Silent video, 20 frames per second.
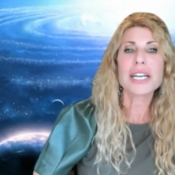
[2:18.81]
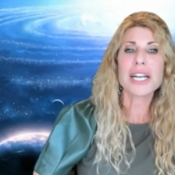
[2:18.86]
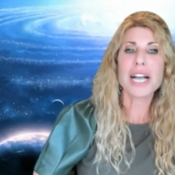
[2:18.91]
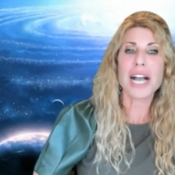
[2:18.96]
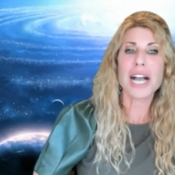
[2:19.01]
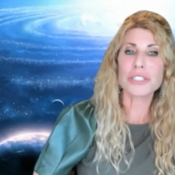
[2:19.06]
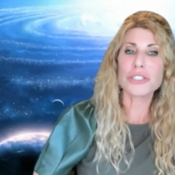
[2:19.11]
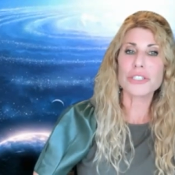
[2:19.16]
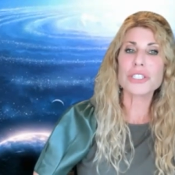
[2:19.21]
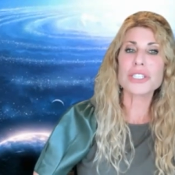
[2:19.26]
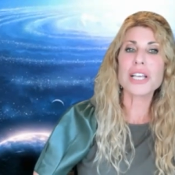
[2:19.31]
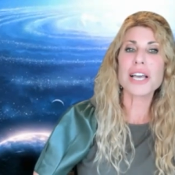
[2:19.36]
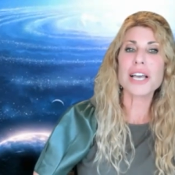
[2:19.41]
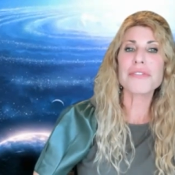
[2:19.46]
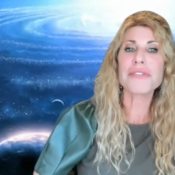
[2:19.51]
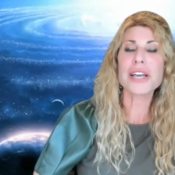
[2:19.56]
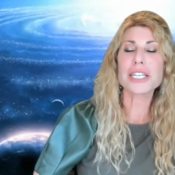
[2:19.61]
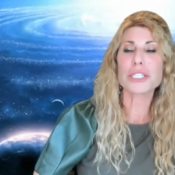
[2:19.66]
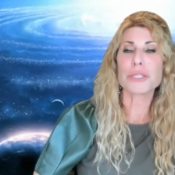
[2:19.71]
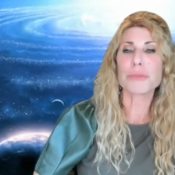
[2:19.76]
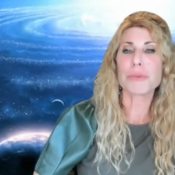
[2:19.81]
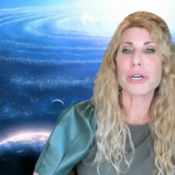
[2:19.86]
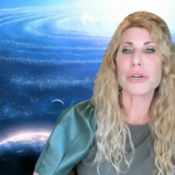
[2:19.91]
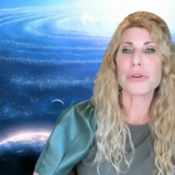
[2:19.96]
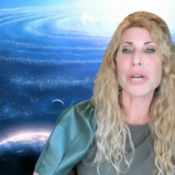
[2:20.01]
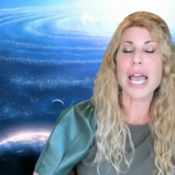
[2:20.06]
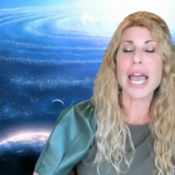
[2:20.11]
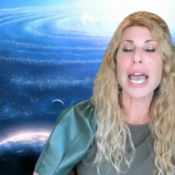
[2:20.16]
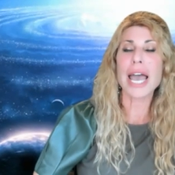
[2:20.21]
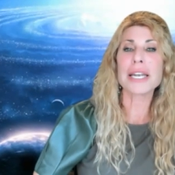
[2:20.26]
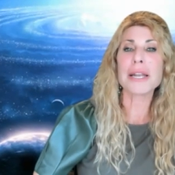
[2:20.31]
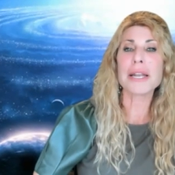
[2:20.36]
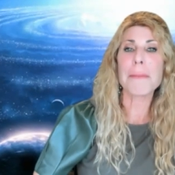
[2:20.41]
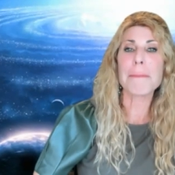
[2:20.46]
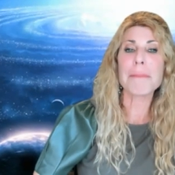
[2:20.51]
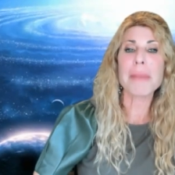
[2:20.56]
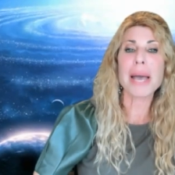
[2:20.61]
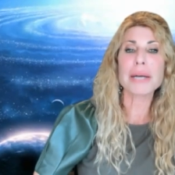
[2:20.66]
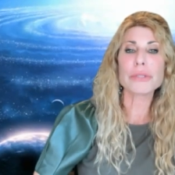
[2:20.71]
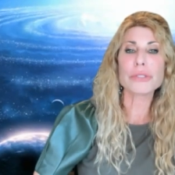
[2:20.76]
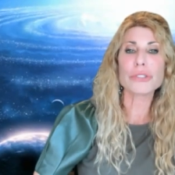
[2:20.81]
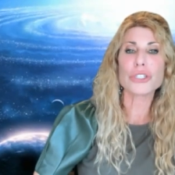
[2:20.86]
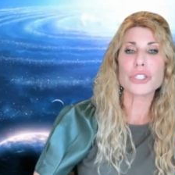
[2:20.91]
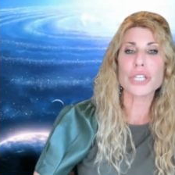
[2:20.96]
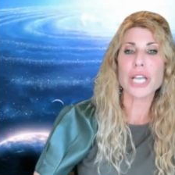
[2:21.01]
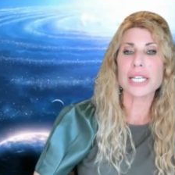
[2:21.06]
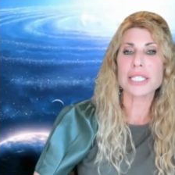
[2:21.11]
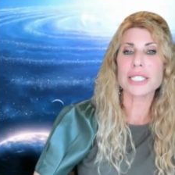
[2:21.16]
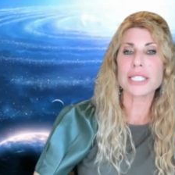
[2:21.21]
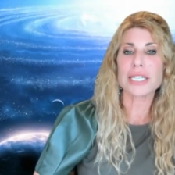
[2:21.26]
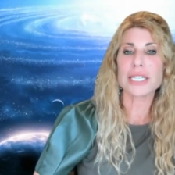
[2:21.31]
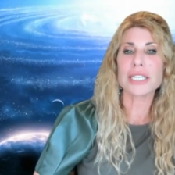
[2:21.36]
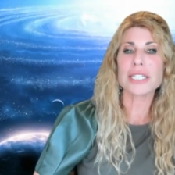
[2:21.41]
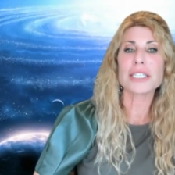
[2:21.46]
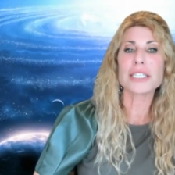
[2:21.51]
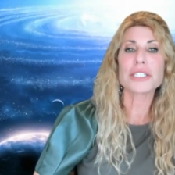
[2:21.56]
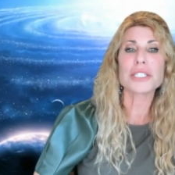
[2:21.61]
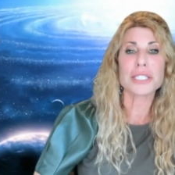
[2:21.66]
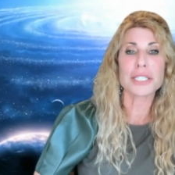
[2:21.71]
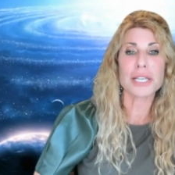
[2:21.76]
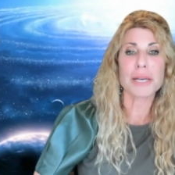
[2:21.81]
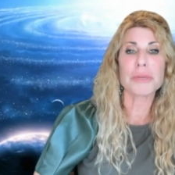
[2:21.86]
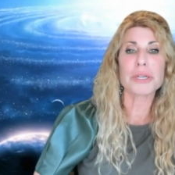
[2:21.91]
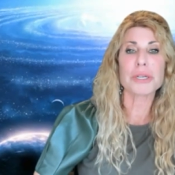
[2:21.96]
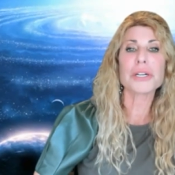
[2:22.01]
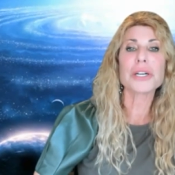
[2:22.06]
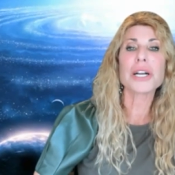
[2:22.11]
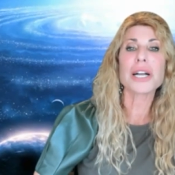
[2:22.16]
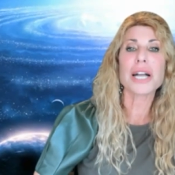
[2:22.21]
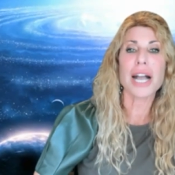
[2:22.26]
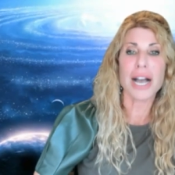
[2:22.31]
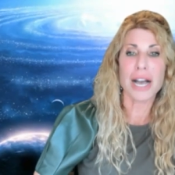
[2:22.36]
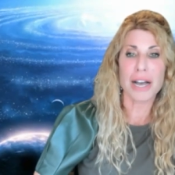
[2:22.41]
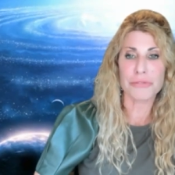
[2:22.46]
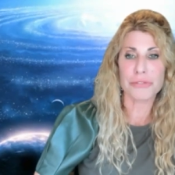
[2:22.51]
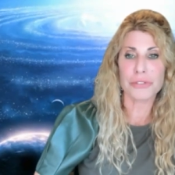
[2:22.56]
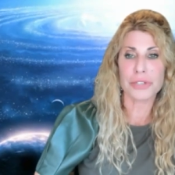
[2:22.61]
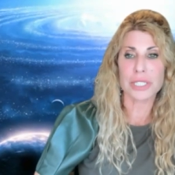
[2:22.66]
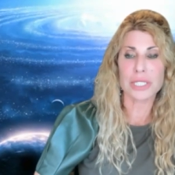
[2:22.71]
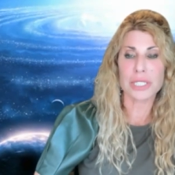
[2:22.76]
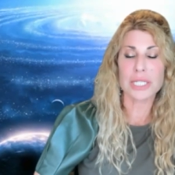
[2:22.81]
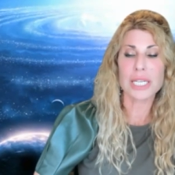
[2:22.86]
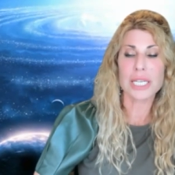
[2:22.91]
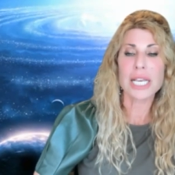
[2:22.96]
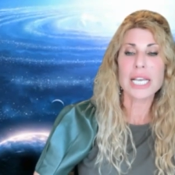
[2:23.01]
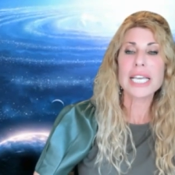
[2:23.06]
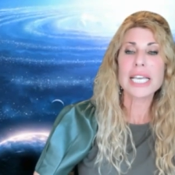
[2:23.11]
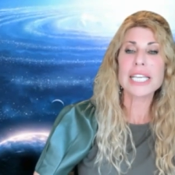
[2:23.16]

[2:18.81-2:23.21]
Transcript: Conscious Life Expo, and Mount Shasta Summer Conference.